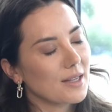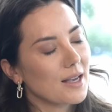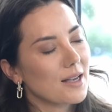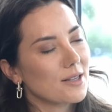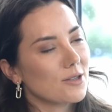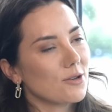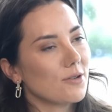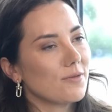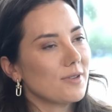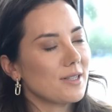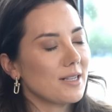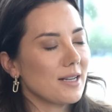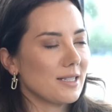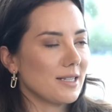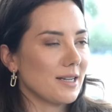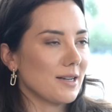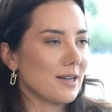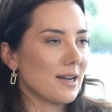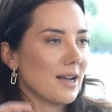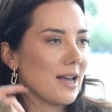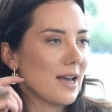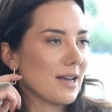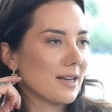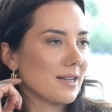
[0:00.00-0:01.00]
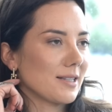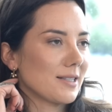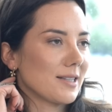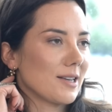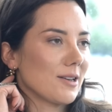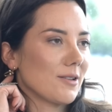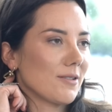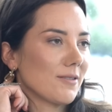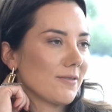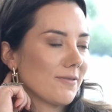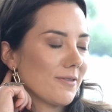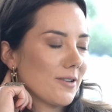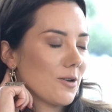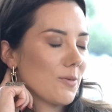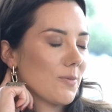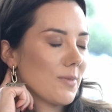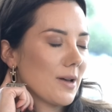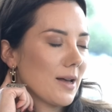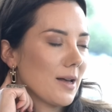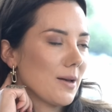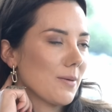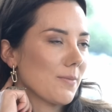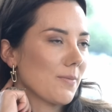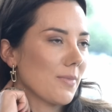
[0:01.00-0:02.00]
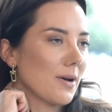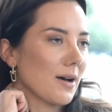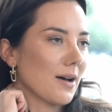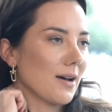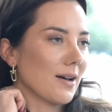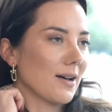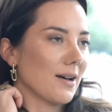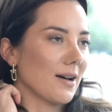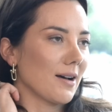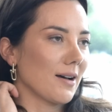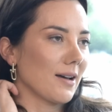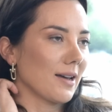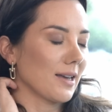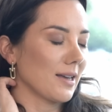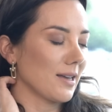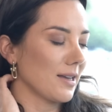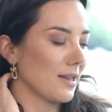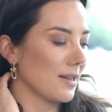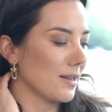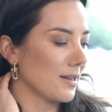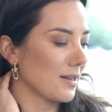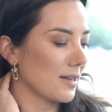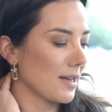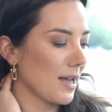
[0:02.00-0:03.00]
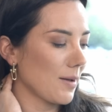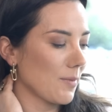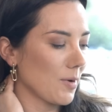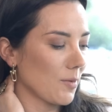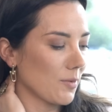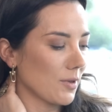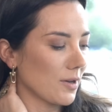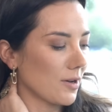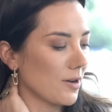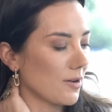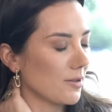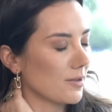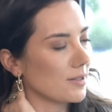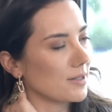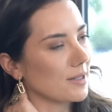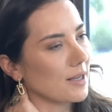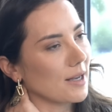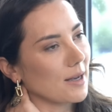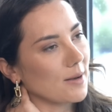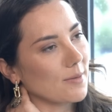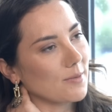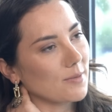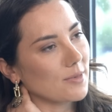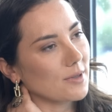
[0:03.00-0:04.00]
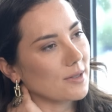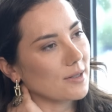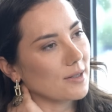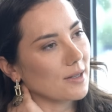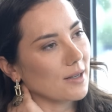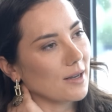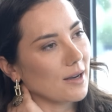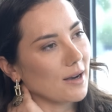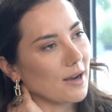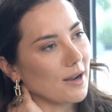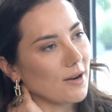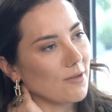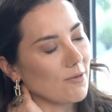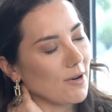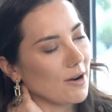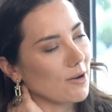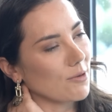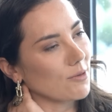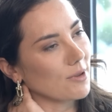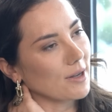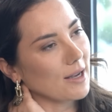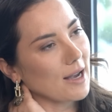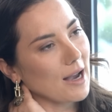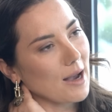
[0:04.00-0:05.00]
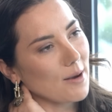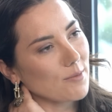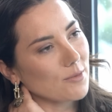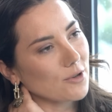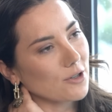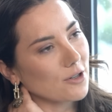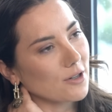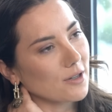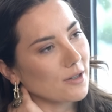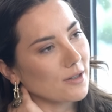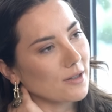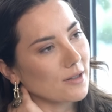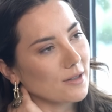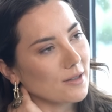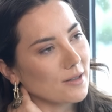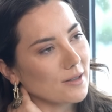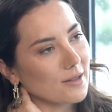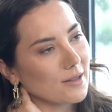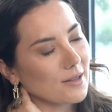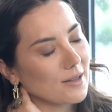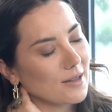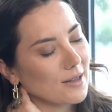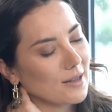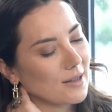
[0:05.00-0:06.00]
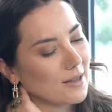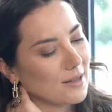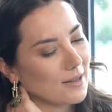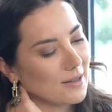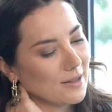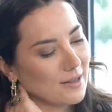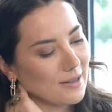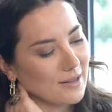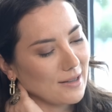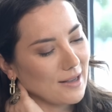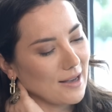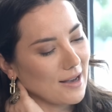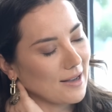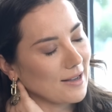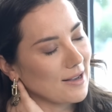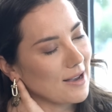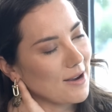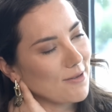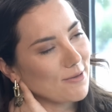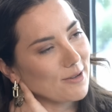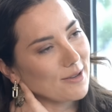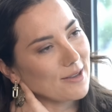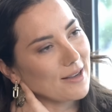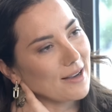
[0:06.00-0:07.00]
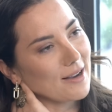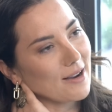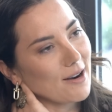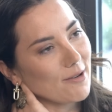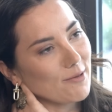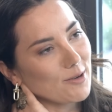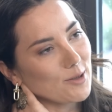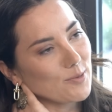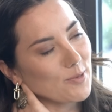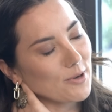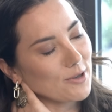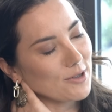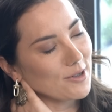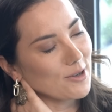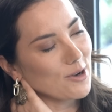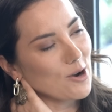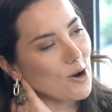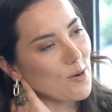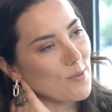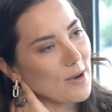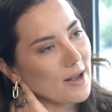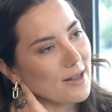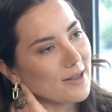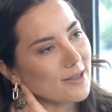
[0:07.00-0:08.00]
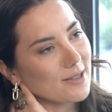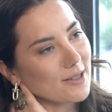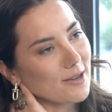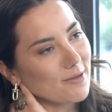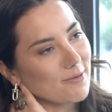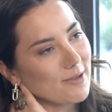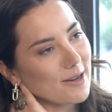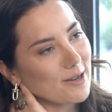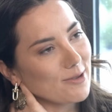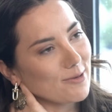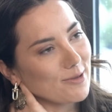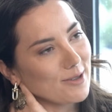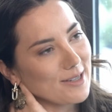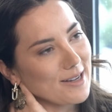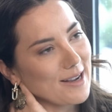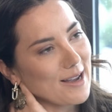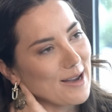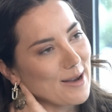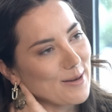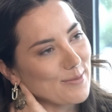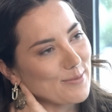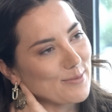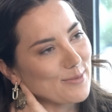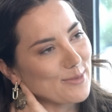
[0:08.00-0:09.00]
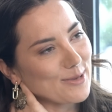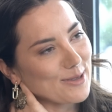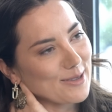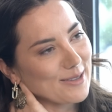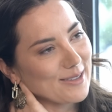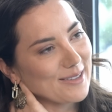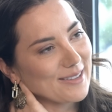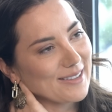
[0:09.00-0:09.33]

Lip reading: So obviously I didn't edit it and film it, but I came up with the concepts. I write all the captions. Yeah, everything. I respond to the comments. I read all the DMs.